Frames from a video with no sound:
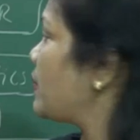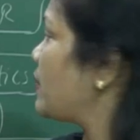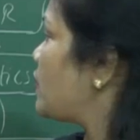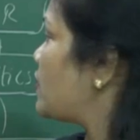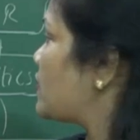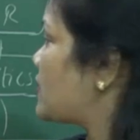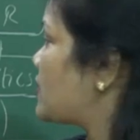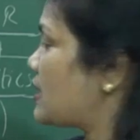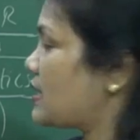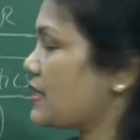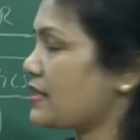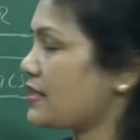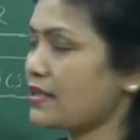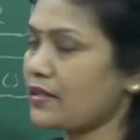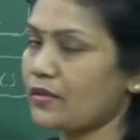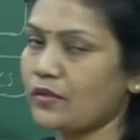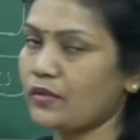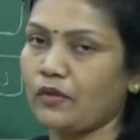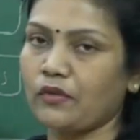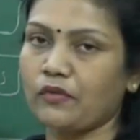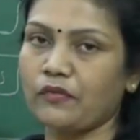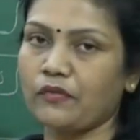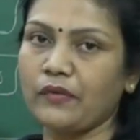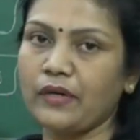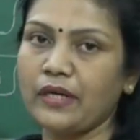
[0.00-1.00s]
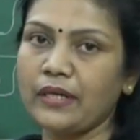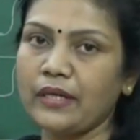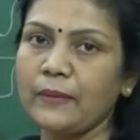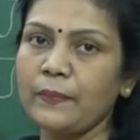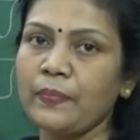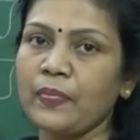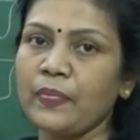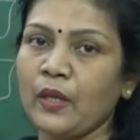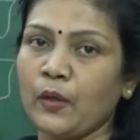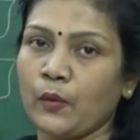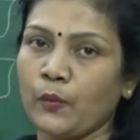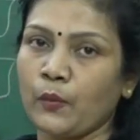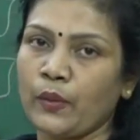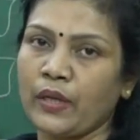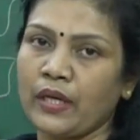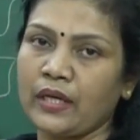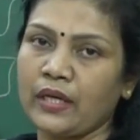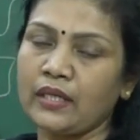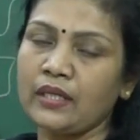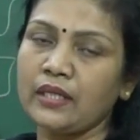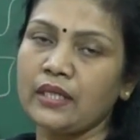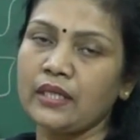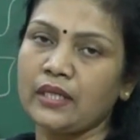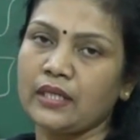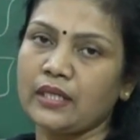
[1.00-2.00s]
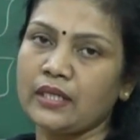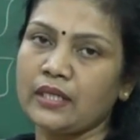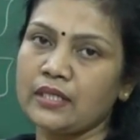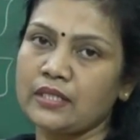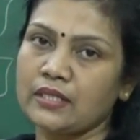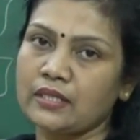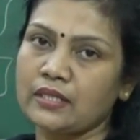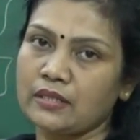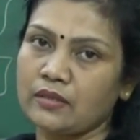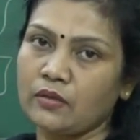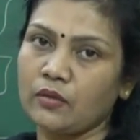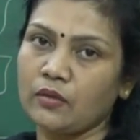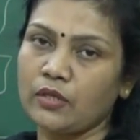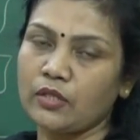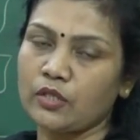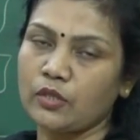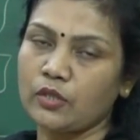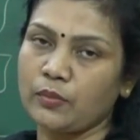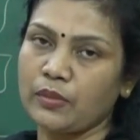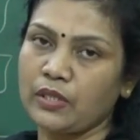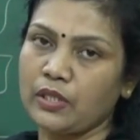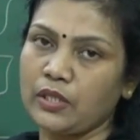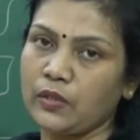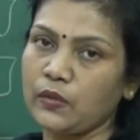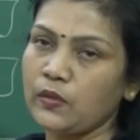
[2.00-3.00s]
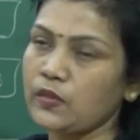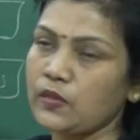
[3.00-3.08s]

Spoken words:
because it is a software where it is going to be